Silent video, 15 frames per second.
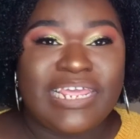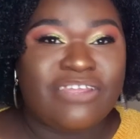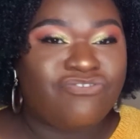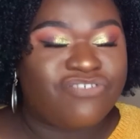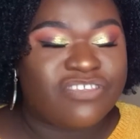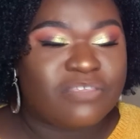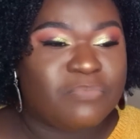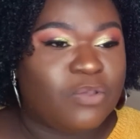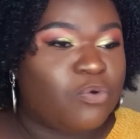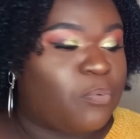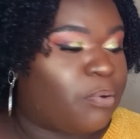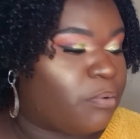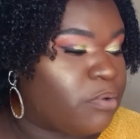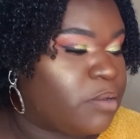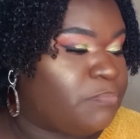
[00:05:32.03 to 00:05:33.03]
interest me will
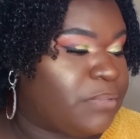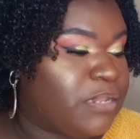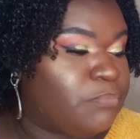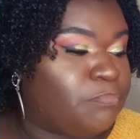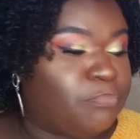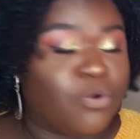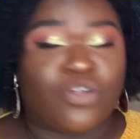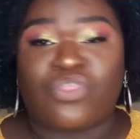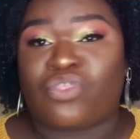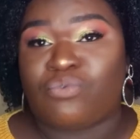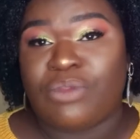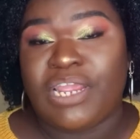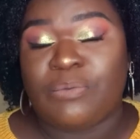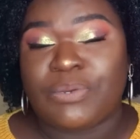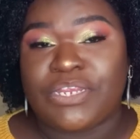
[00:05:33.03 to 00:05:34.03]
probably be book
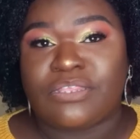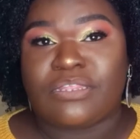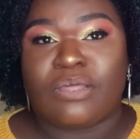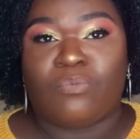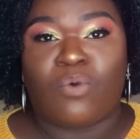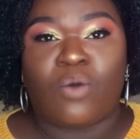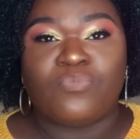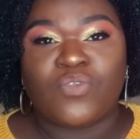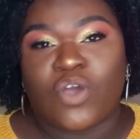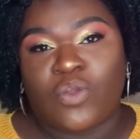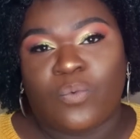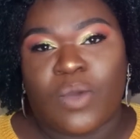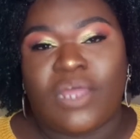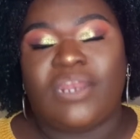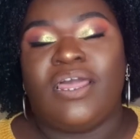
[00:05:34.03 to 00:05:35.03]
3, which is the warm
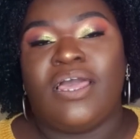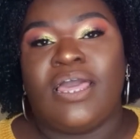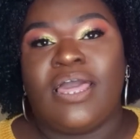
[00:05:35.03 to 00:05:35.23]
tone one.